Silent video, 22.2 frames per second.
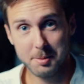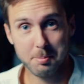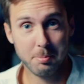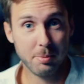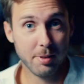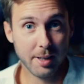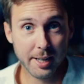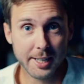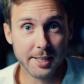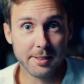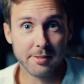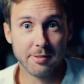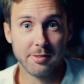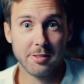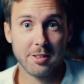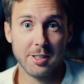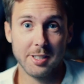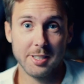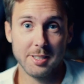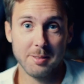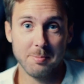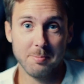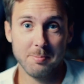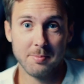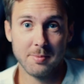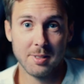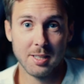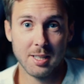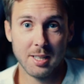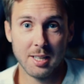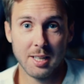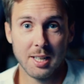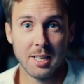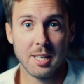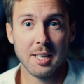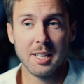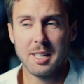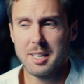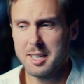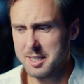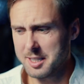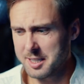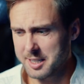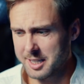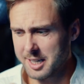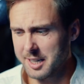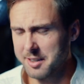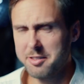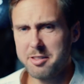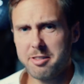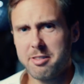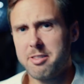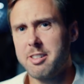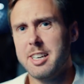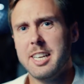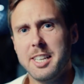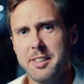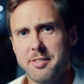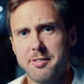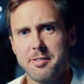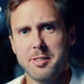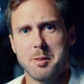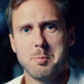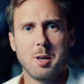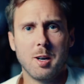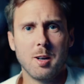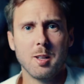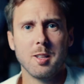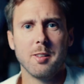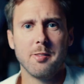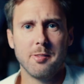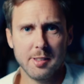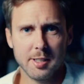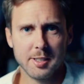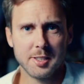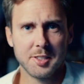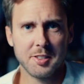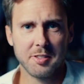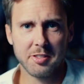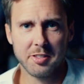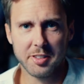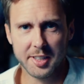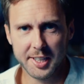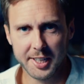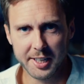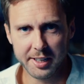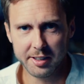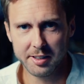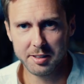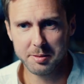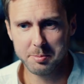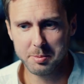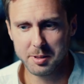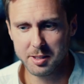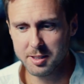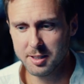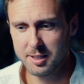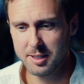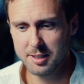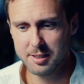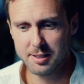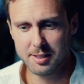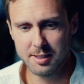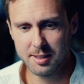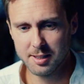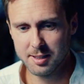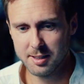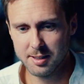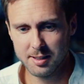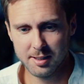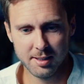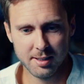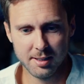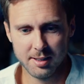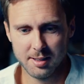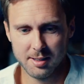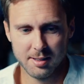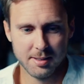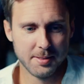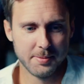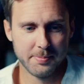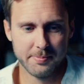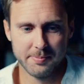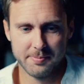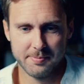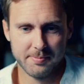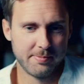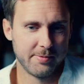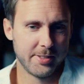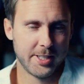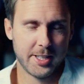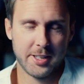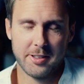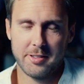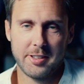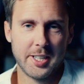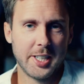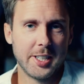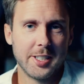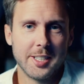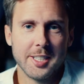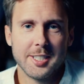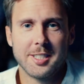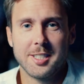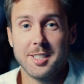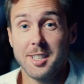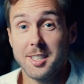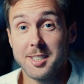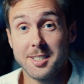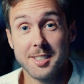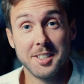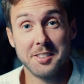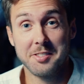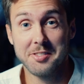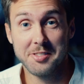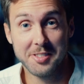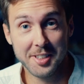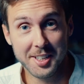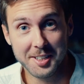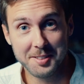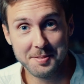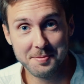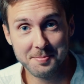play it for them. Get free from all of this fear, because fear is just not fun.